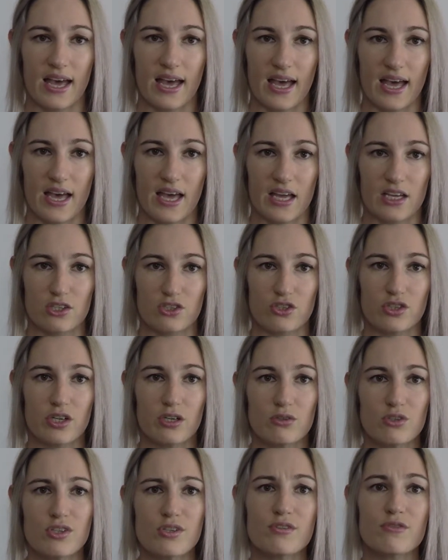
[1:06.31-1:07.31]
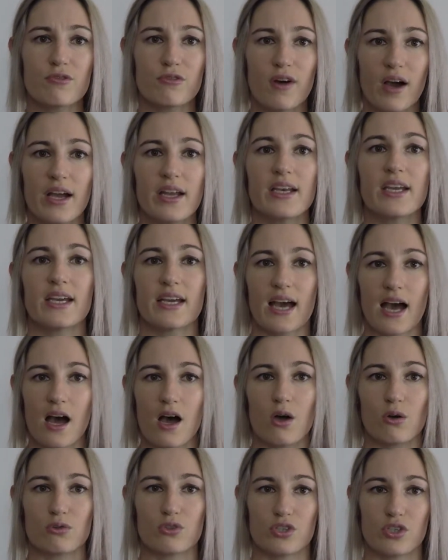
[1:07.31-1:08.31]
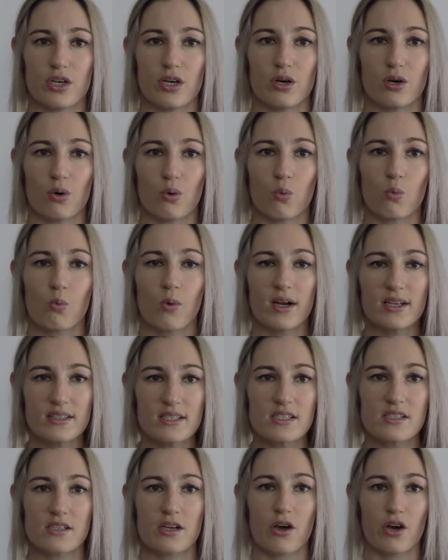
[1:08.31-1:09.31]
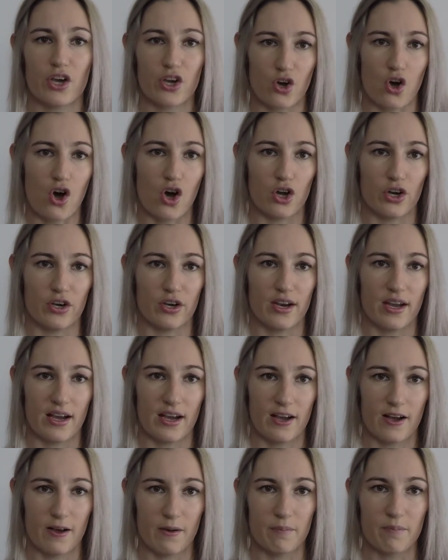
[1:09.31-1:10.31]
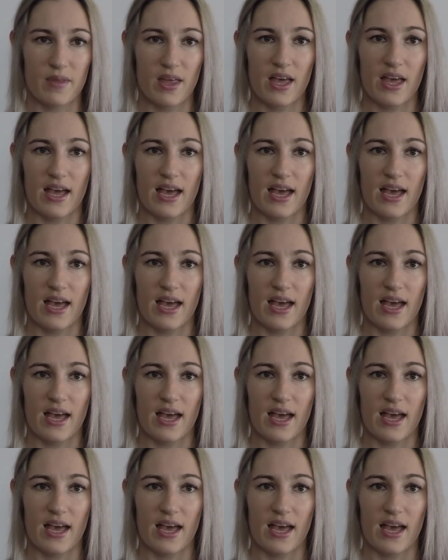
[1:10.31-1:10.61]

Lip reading: And, you know, just finding out, you know, what is going on.